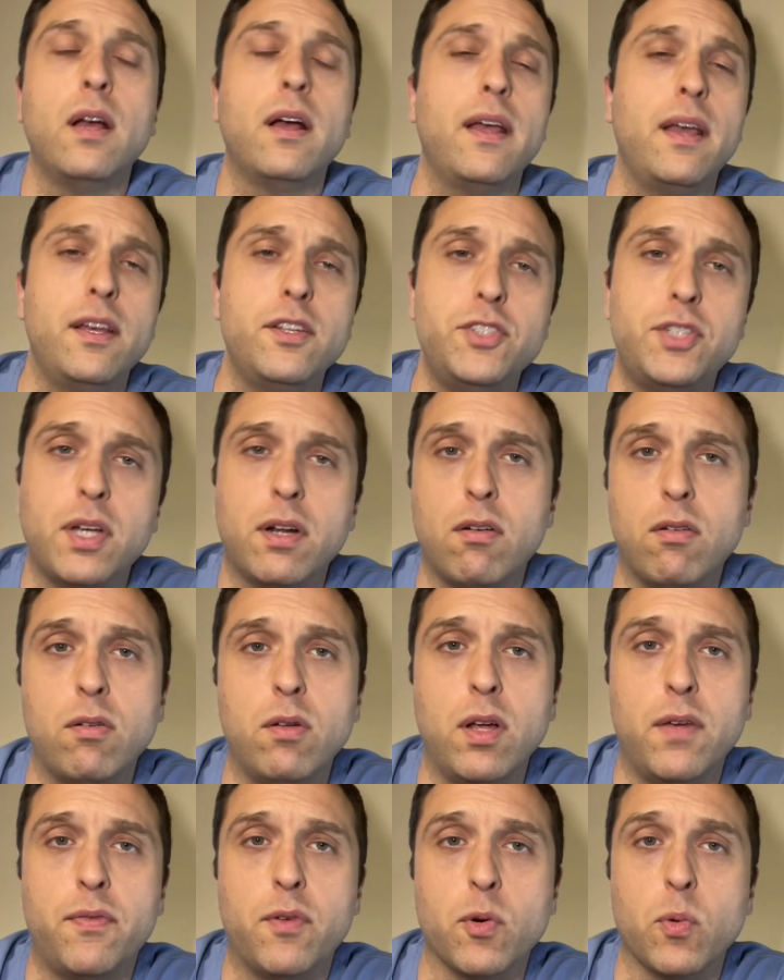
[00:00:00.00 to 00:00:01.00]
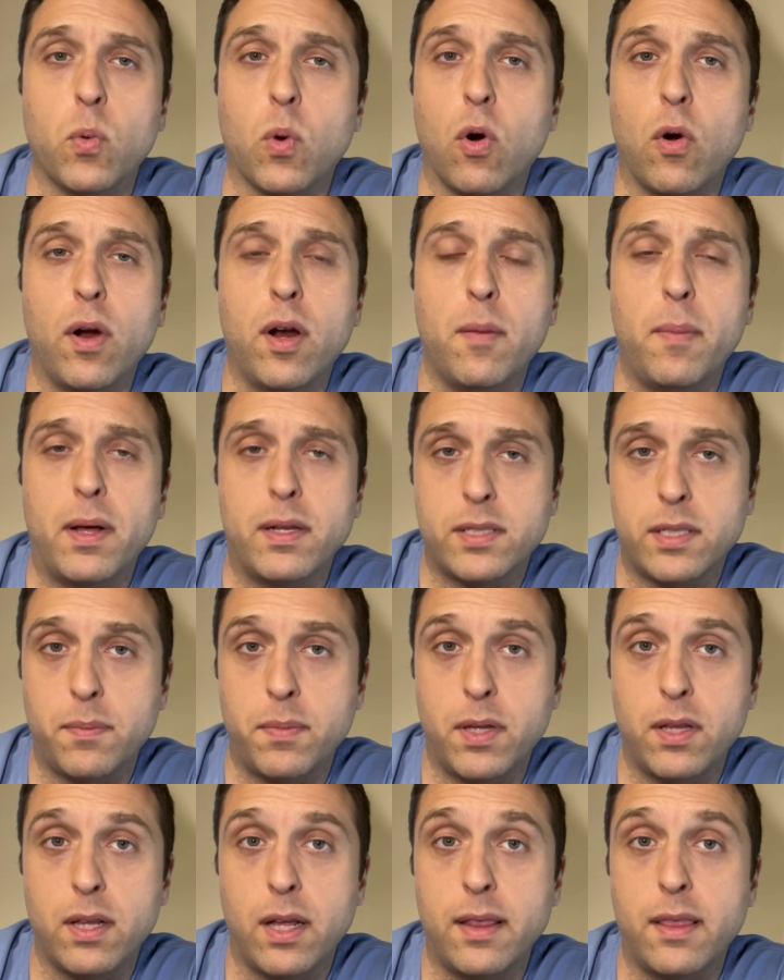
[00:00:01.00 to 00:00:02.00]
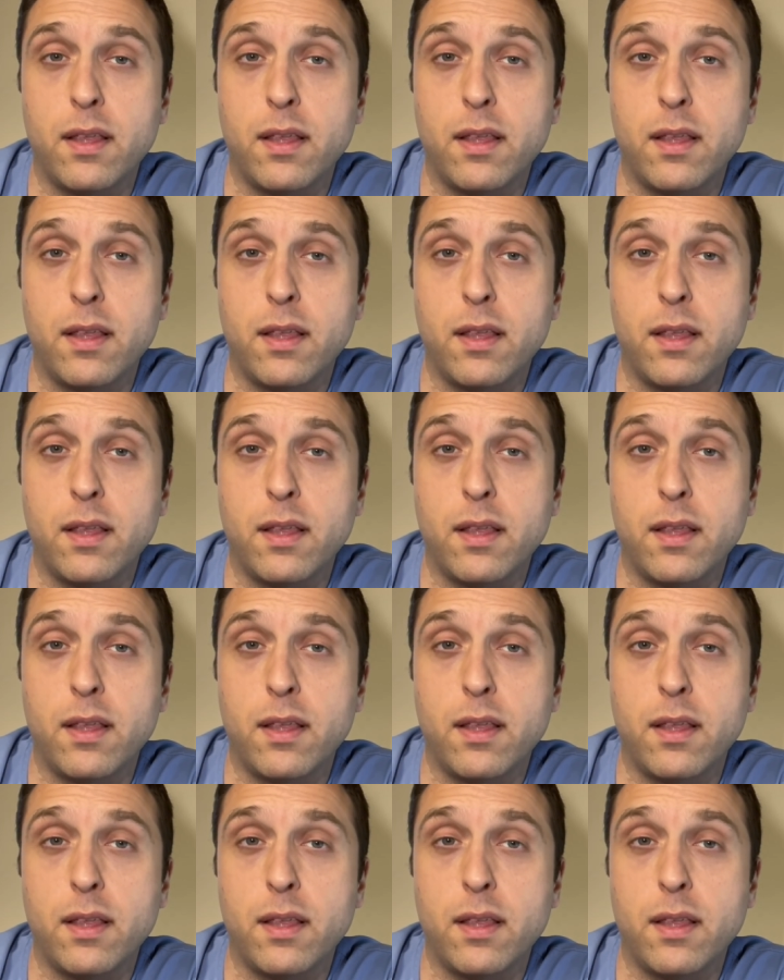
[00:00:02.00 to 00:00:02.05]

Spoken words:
In general, if you're worried about something like